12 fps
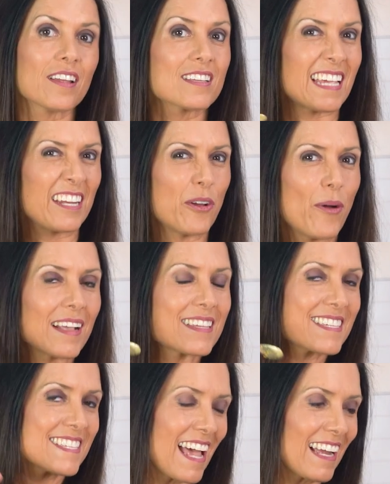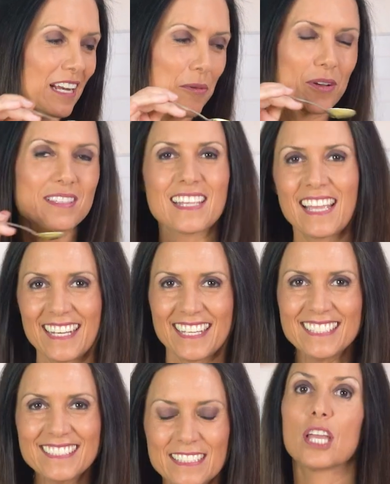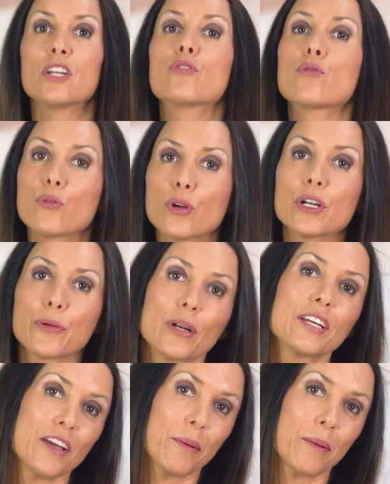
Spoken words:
because I know exactly what's in it and really, really